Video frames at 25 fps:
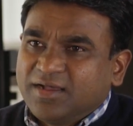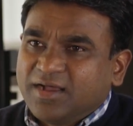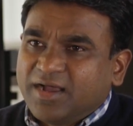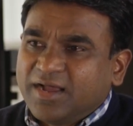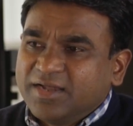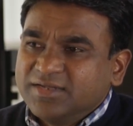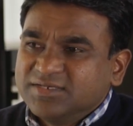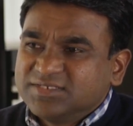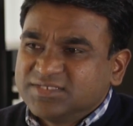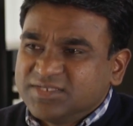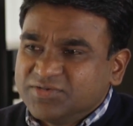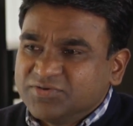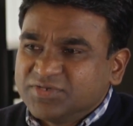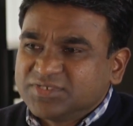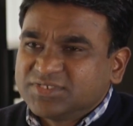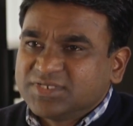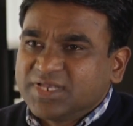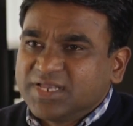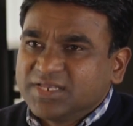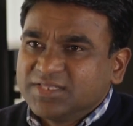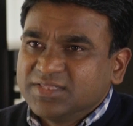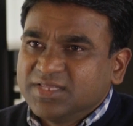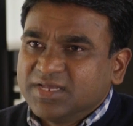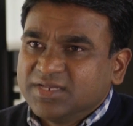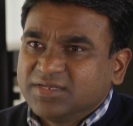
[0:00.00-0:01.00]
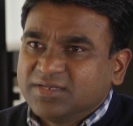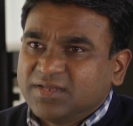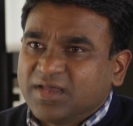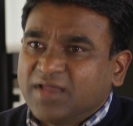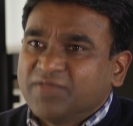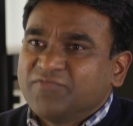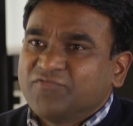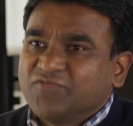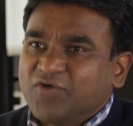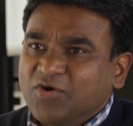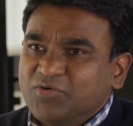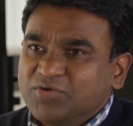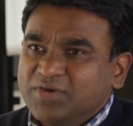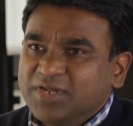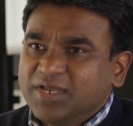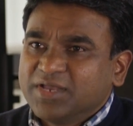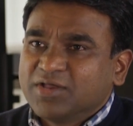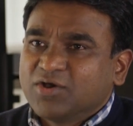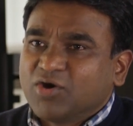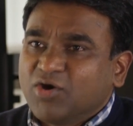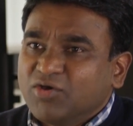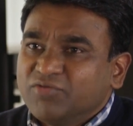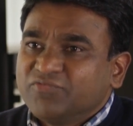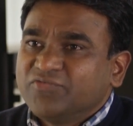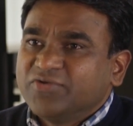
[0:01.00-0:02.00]
And she was saying that I found a
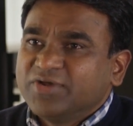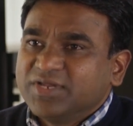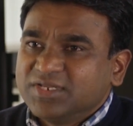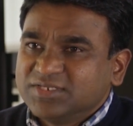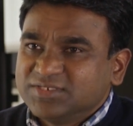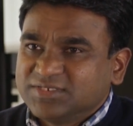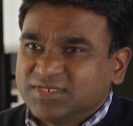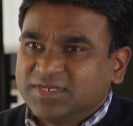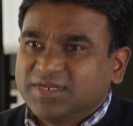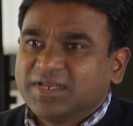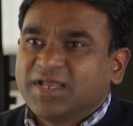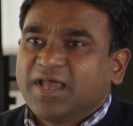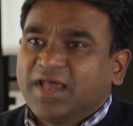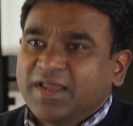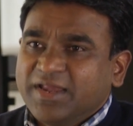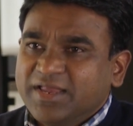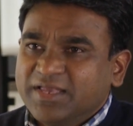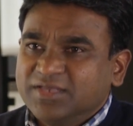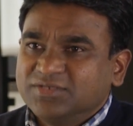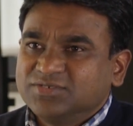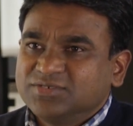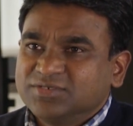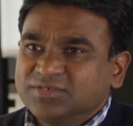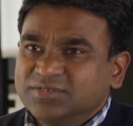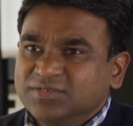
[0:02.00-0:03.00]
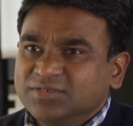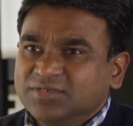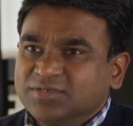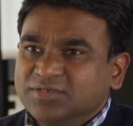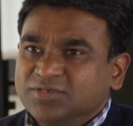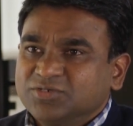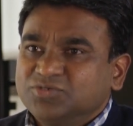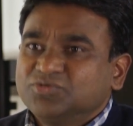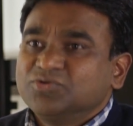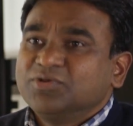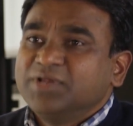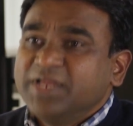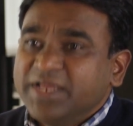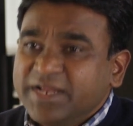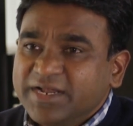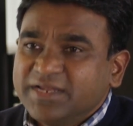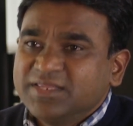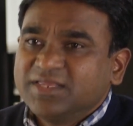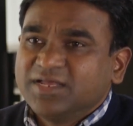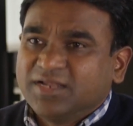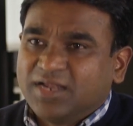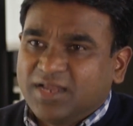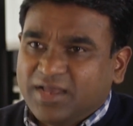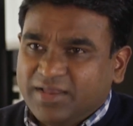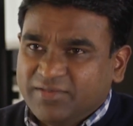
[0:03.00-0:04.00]
confidence and courage to lead
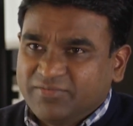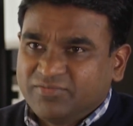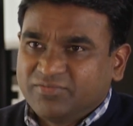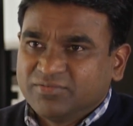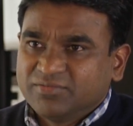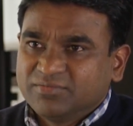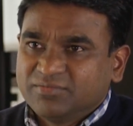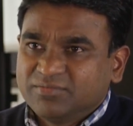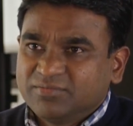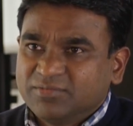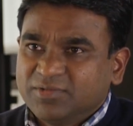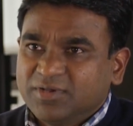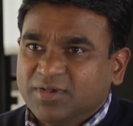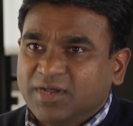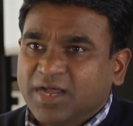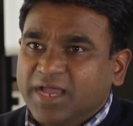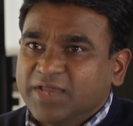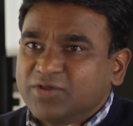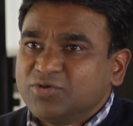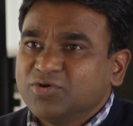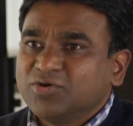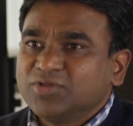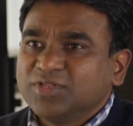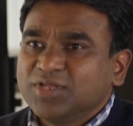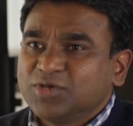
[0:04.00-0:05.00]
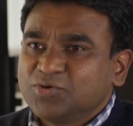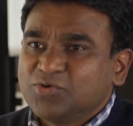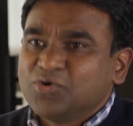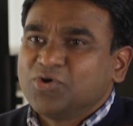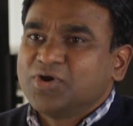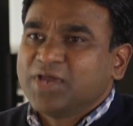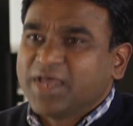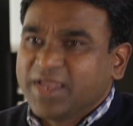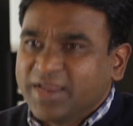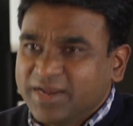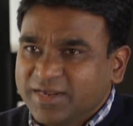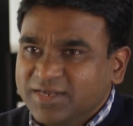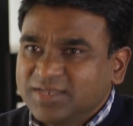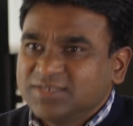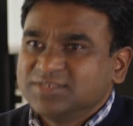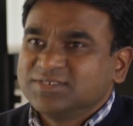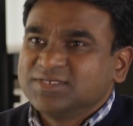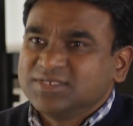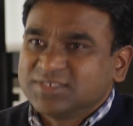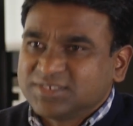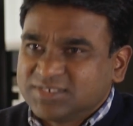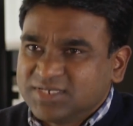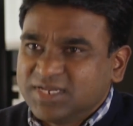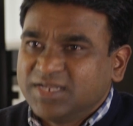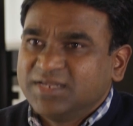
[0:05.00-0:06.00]
the life. I know the road ahead is
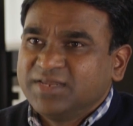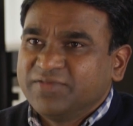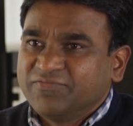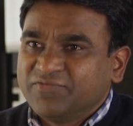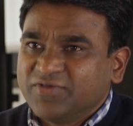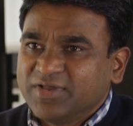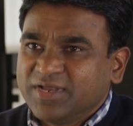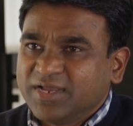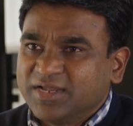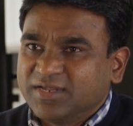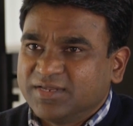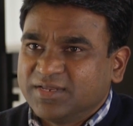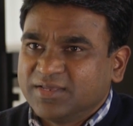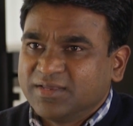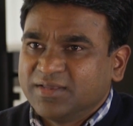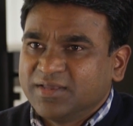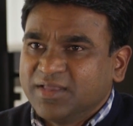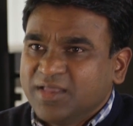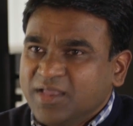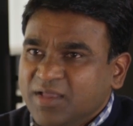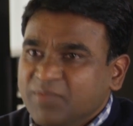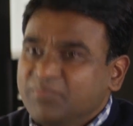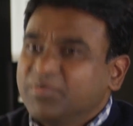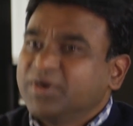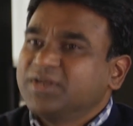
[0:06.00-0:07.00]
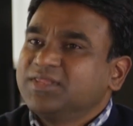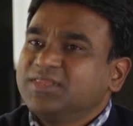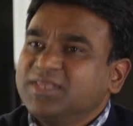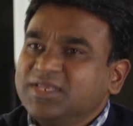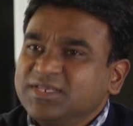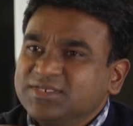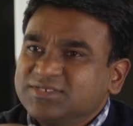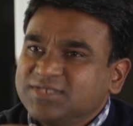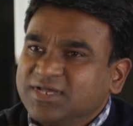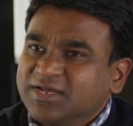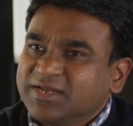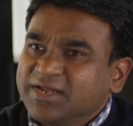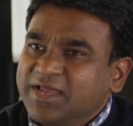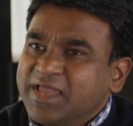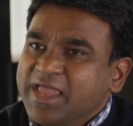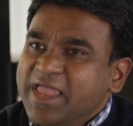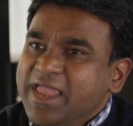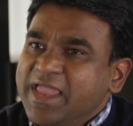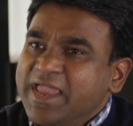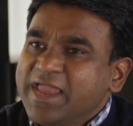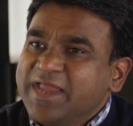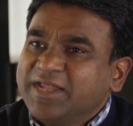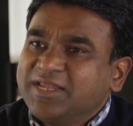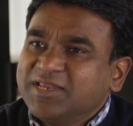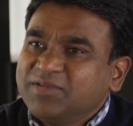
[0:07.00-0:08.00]
still difficulty, but these are
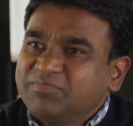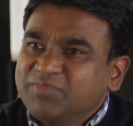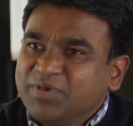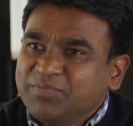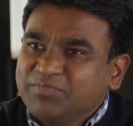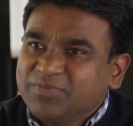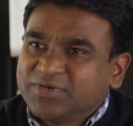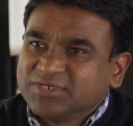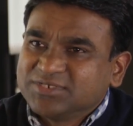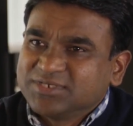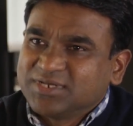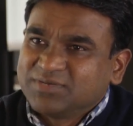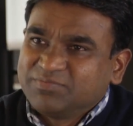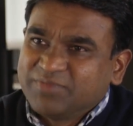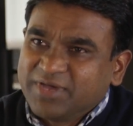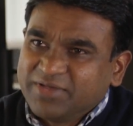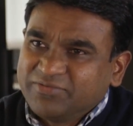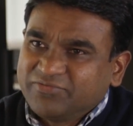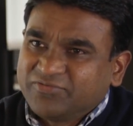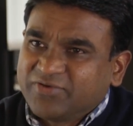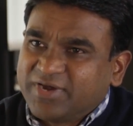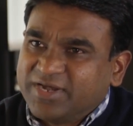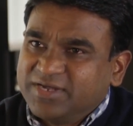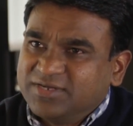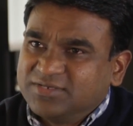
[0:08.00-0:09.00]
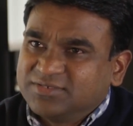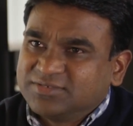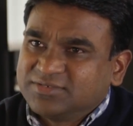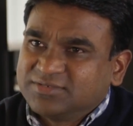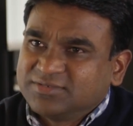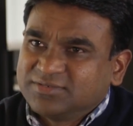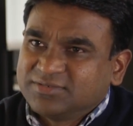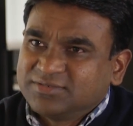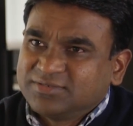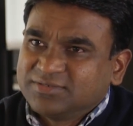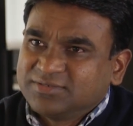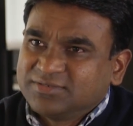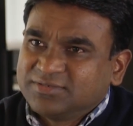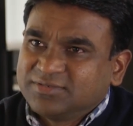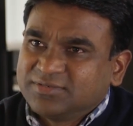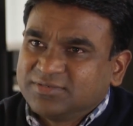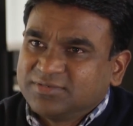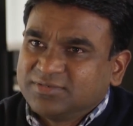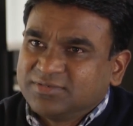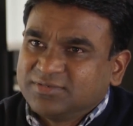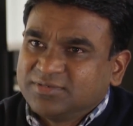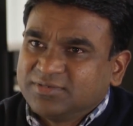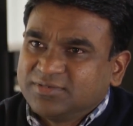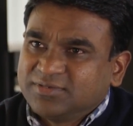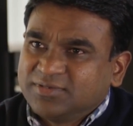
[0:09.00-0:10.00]
18 members are my friends.
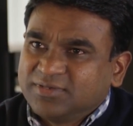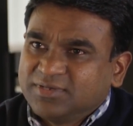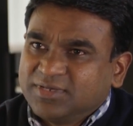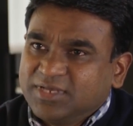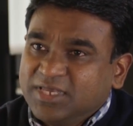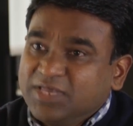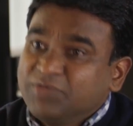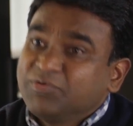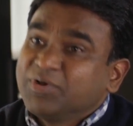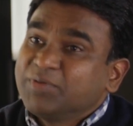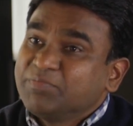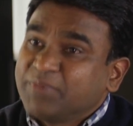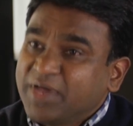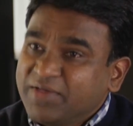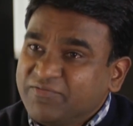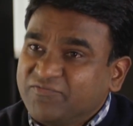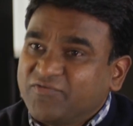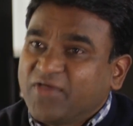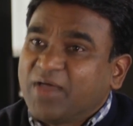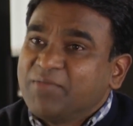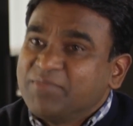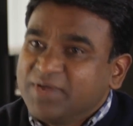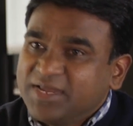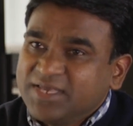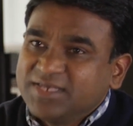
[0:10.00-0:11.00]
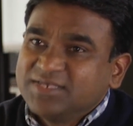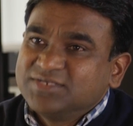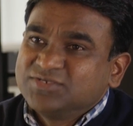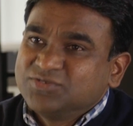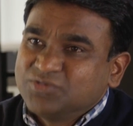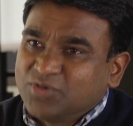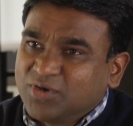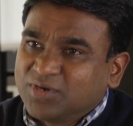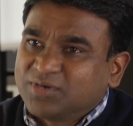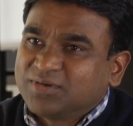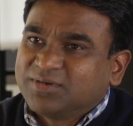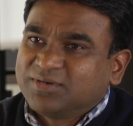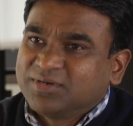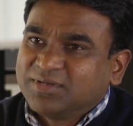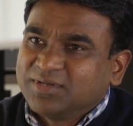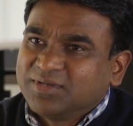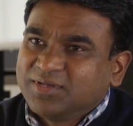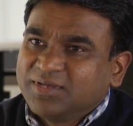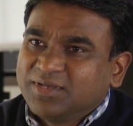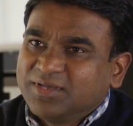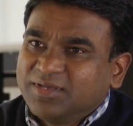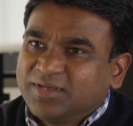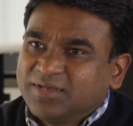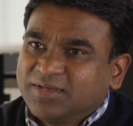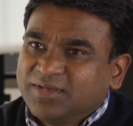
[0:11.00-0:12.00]
Even my family is not
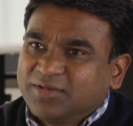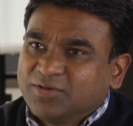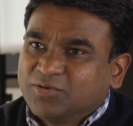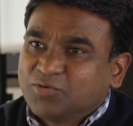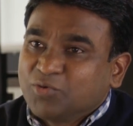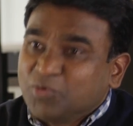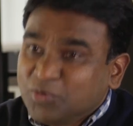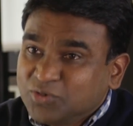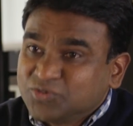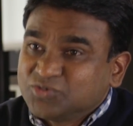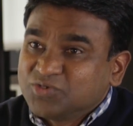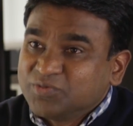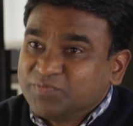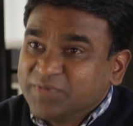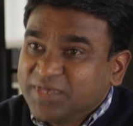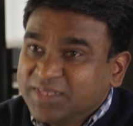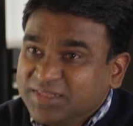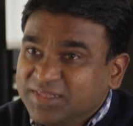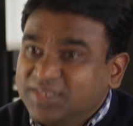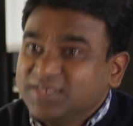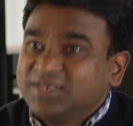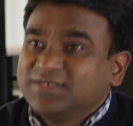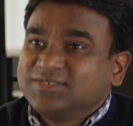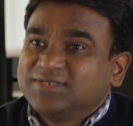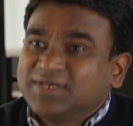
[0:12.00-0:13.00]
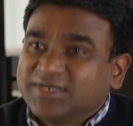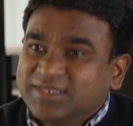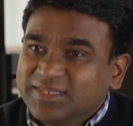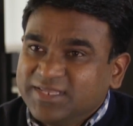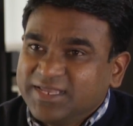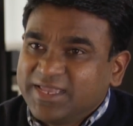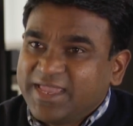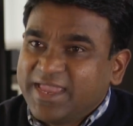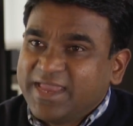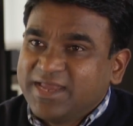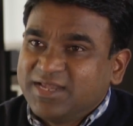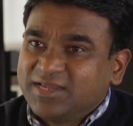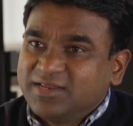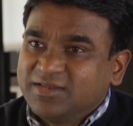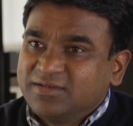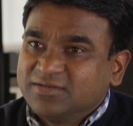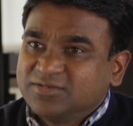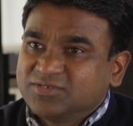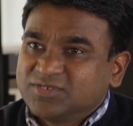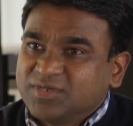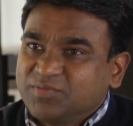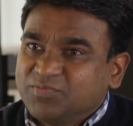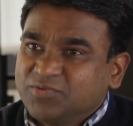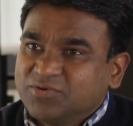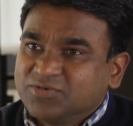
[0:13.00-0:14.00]
close to me. These are the 18
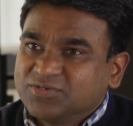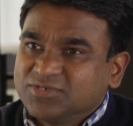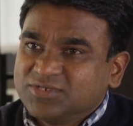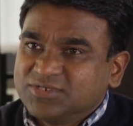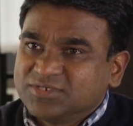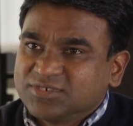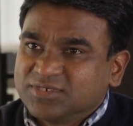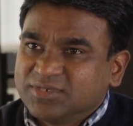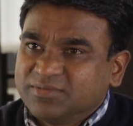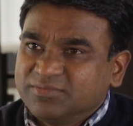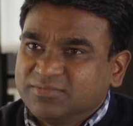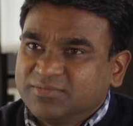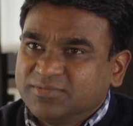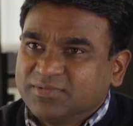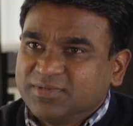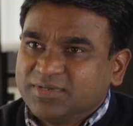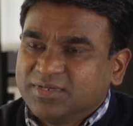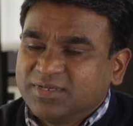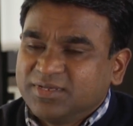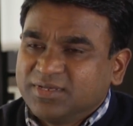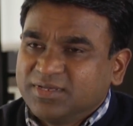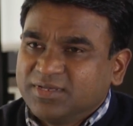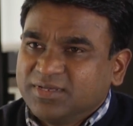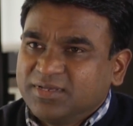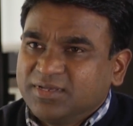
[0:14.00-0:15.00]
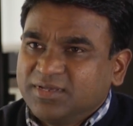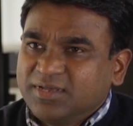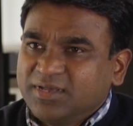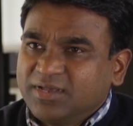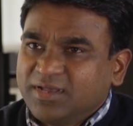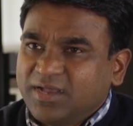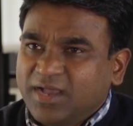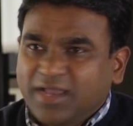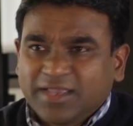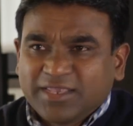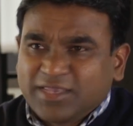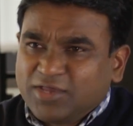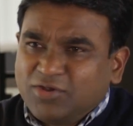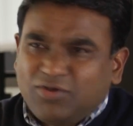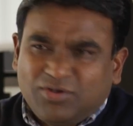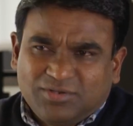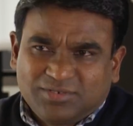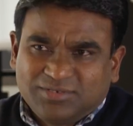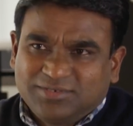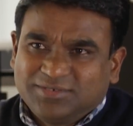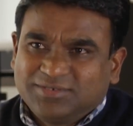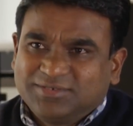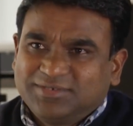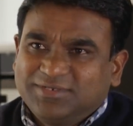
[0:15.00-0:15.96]
support system. I cannot